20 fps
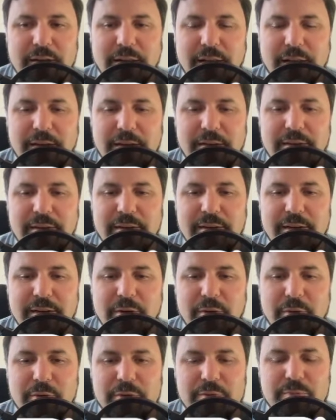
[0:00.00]
that you
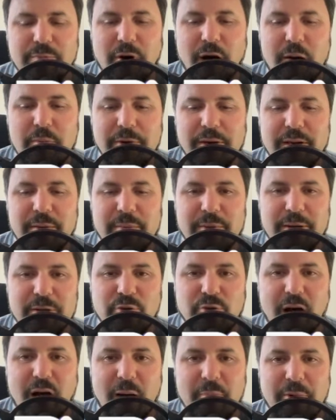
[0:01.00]
know there's probably going to be a
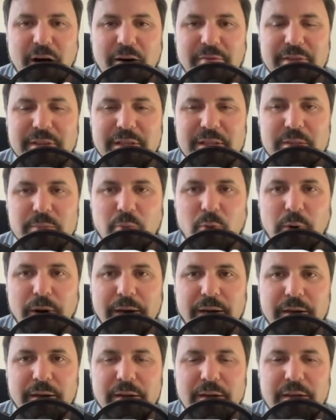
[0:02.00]
drop off at this
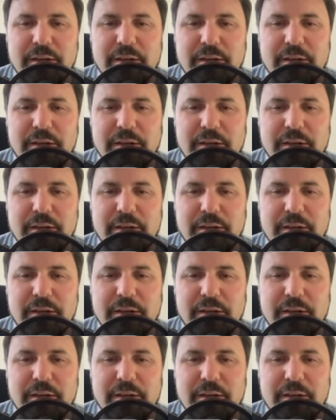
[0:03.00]
point.